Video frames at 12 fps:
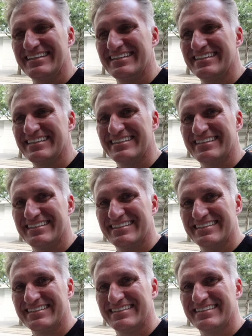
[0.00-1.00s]

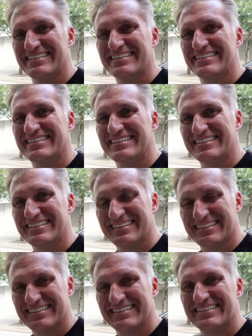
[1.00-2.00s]

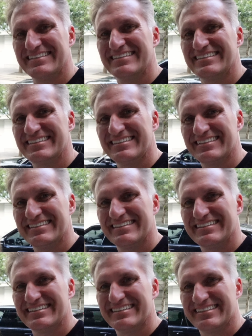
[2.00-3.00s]

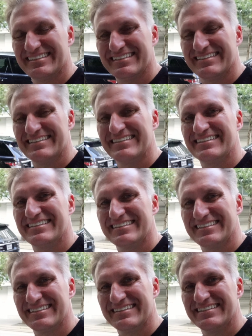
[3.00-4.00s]

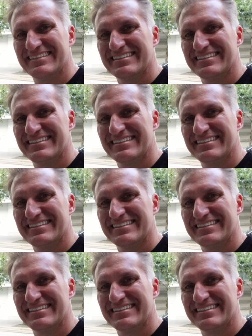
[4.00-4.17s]
(not speaking)